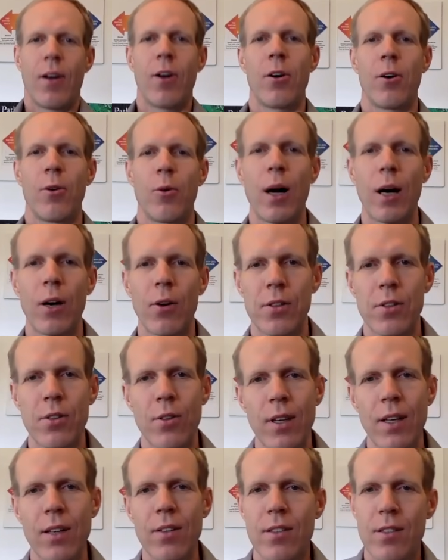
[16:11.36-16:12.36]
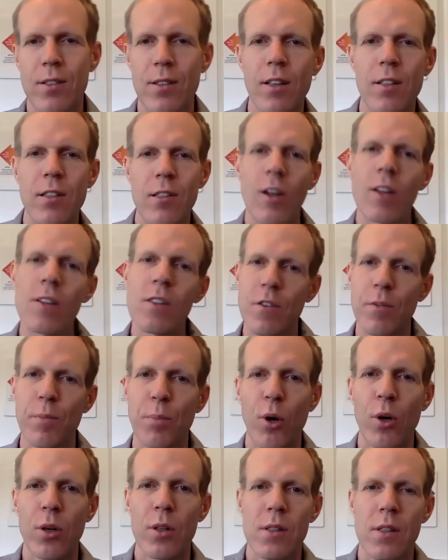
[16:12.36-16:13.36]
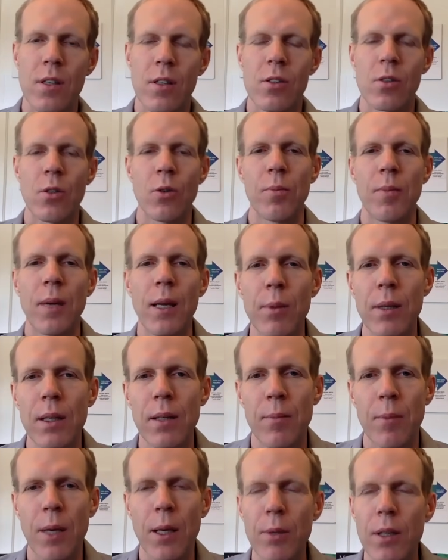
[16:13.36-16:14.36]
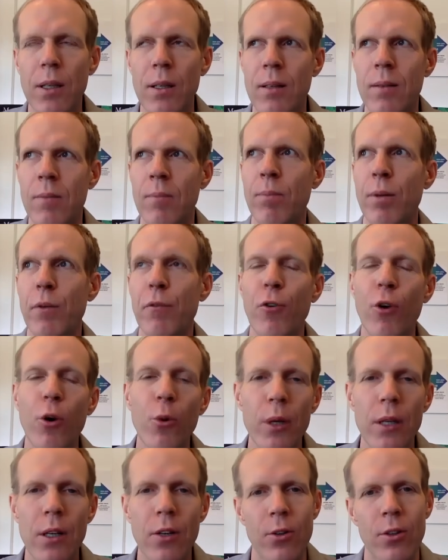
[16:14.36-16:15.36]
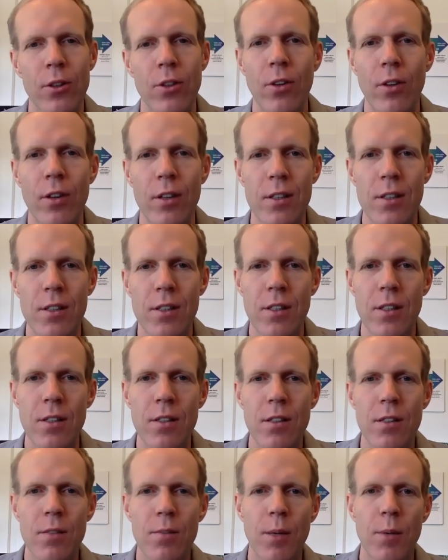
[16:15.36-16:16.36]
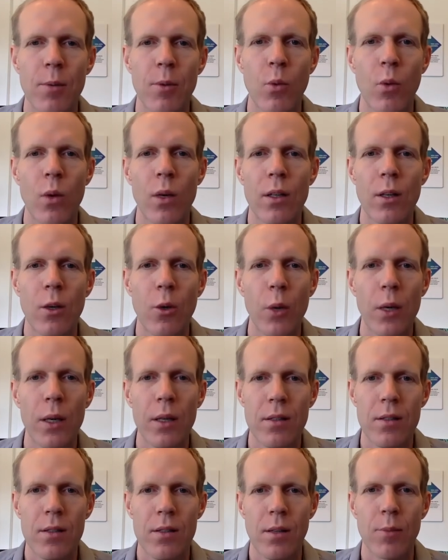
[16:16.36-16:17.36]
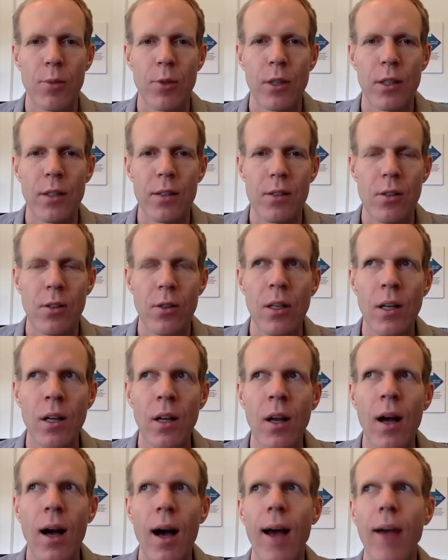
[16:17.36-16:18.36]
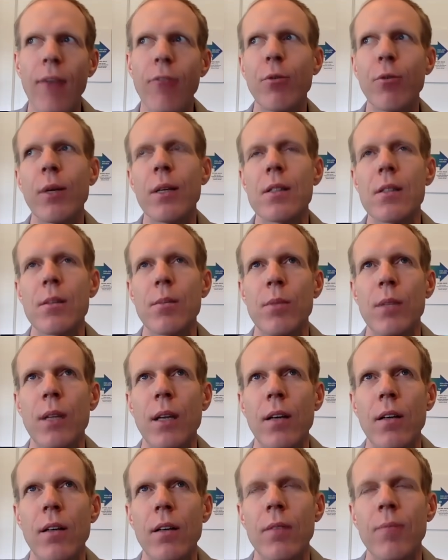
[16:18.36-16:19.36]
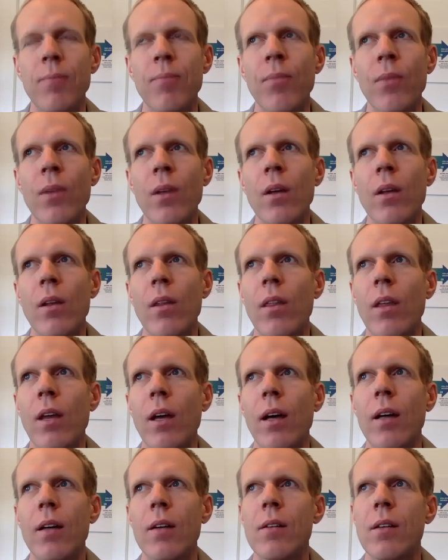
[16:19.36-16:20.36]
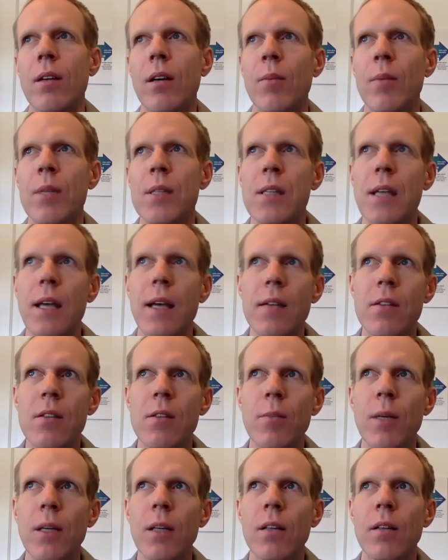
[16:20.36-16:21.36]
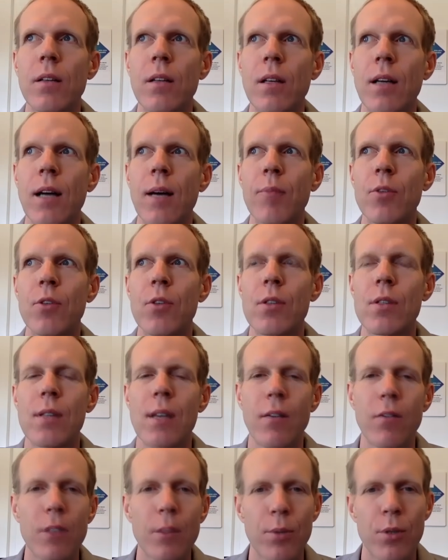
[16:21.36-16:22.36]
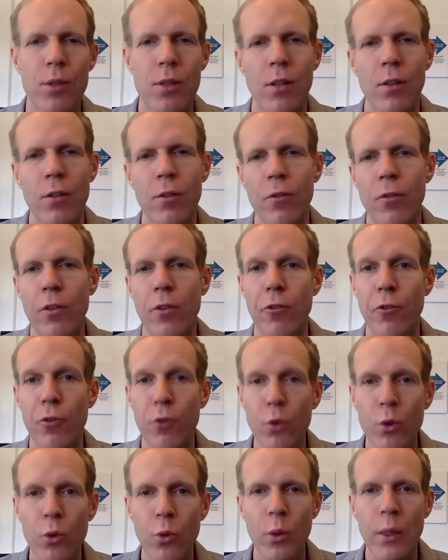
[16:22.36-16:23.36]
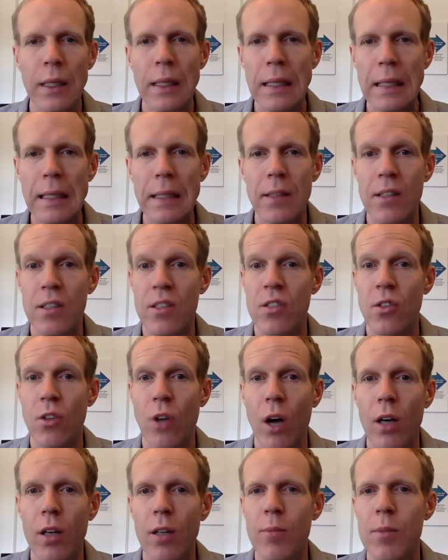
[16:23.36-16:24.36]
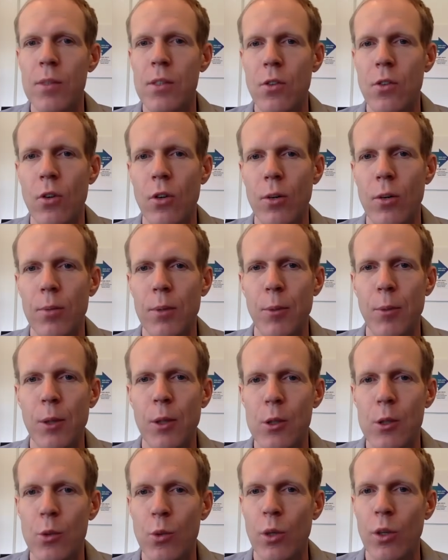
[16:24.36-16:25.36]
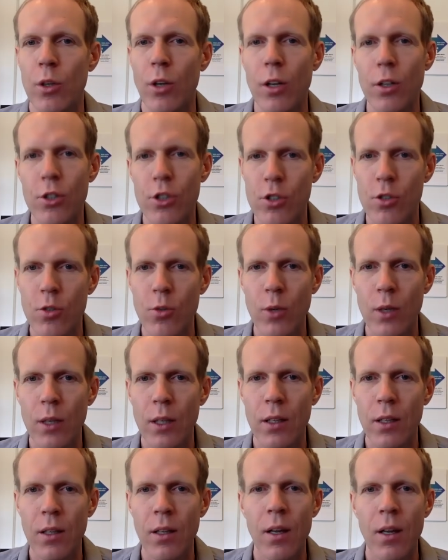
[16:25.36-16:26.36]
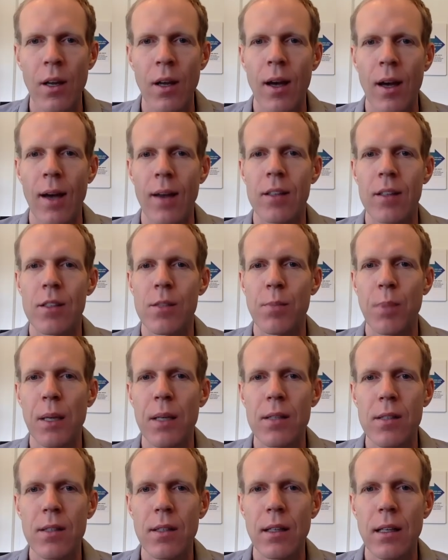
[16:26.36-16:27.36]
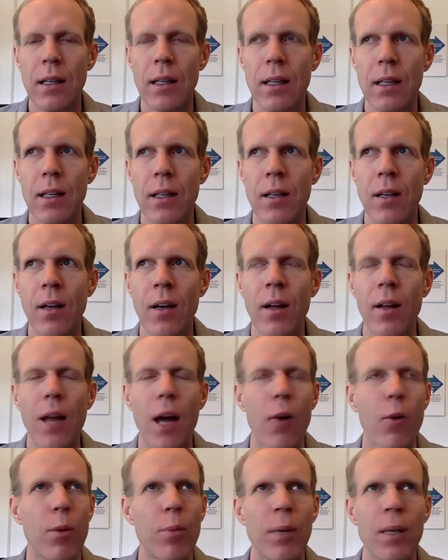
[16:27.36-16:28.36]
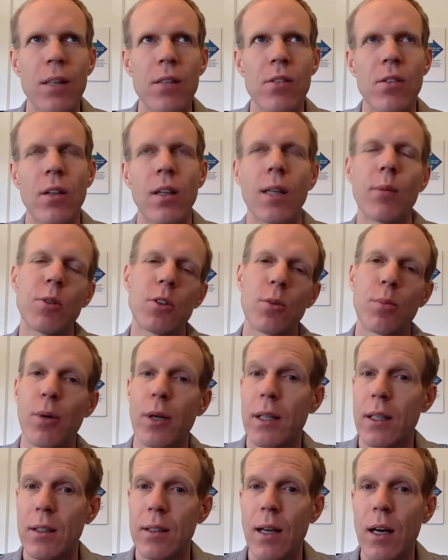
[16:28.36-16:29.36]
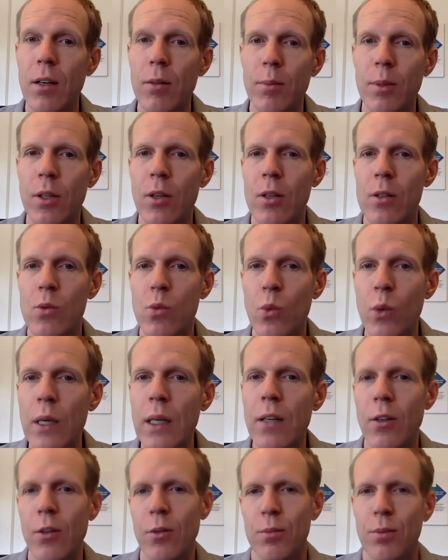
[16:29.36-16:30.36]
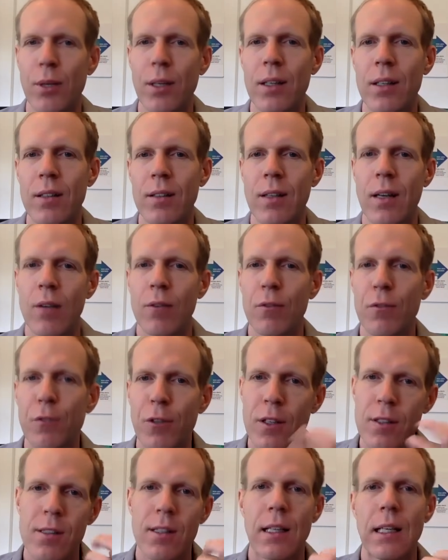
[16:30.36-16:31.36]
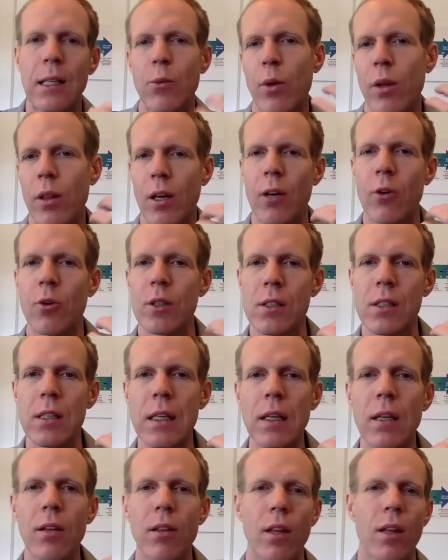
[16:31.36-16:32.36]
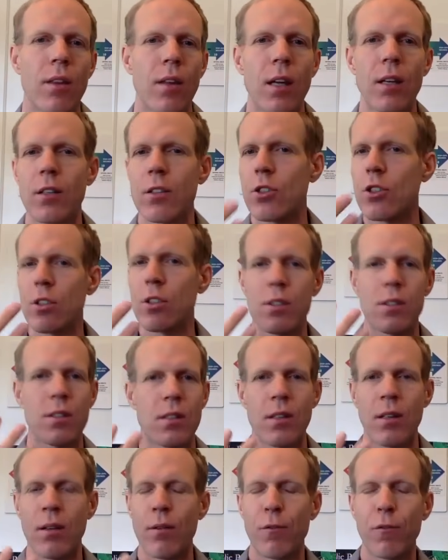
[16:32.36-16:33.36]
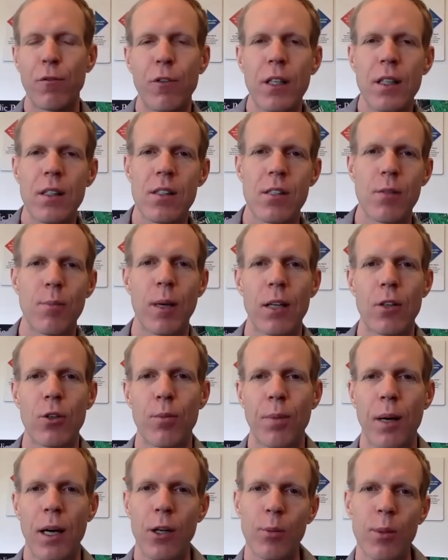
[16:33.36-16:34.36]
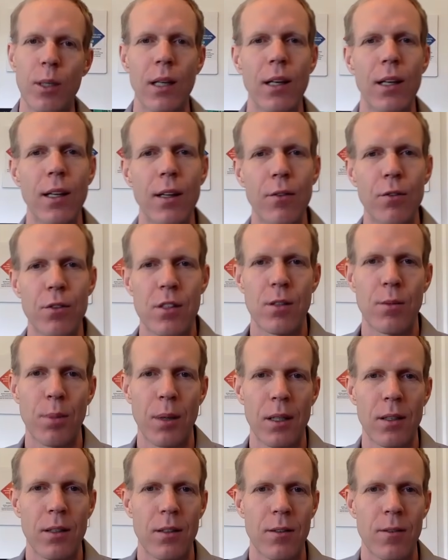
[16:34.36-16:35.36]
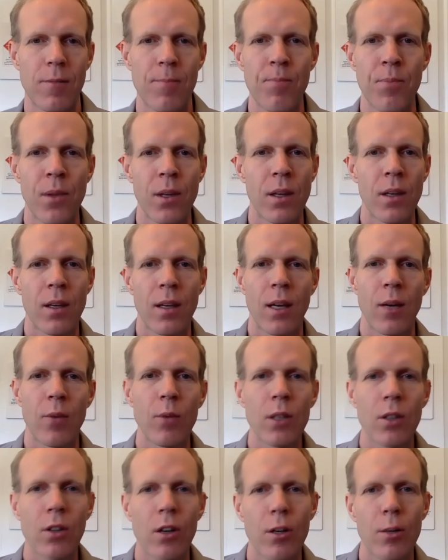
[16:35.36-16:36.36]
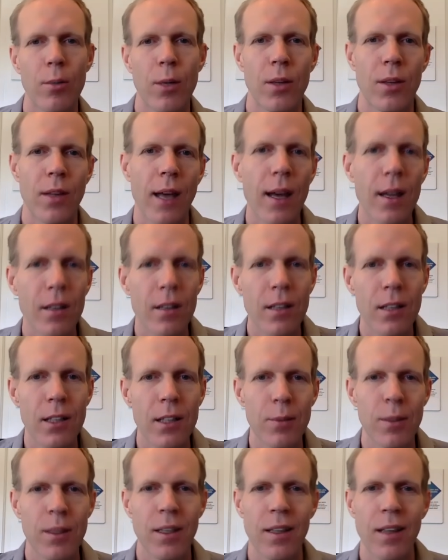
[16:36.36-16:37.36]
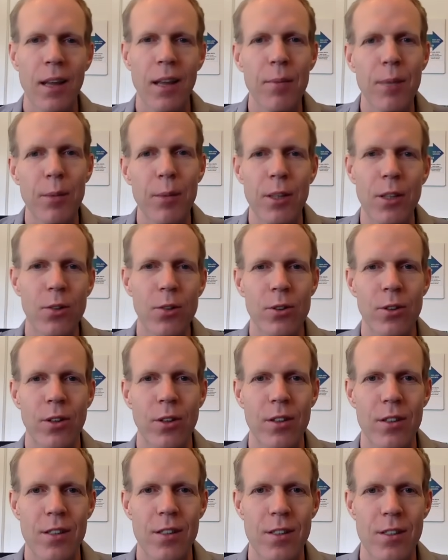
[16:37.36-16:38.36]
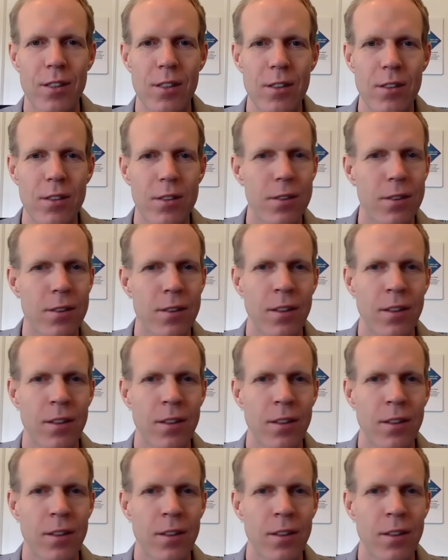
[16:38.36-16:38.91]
Wow. So there's lots of points here. So maybe before we go into the diseases, maybe one quick summary. So I've read some data that it's estimated that up to 70% of the food we eat is not absorbed because we're not chewing, and it's basically our body's not able to break it down because we don't break it down physically with our teeth, and then it just feeds the microbiome and leaves the body. Can we talk about that a little bit and then maybe go into the diseases?